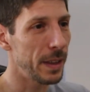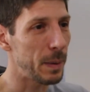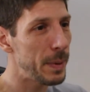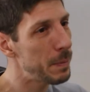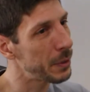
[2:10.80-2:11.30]

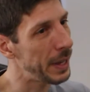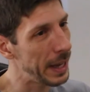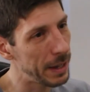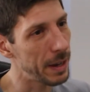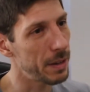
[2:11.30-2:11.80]
Like people
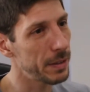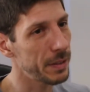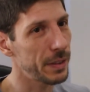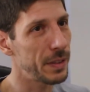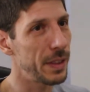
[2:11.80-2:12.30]

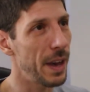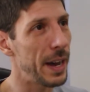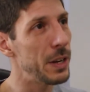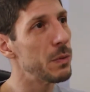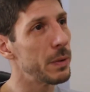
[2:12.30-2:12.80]
I
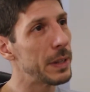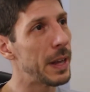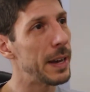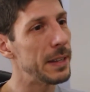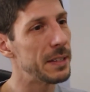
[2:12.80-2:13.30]
didn't
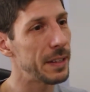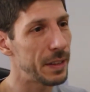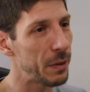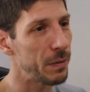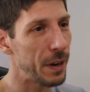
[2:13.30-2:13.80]
realize that
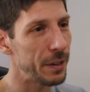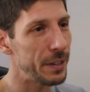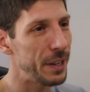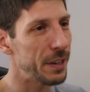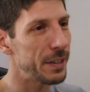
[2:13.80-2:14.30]
they were
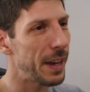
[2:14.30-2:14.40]
volunteers.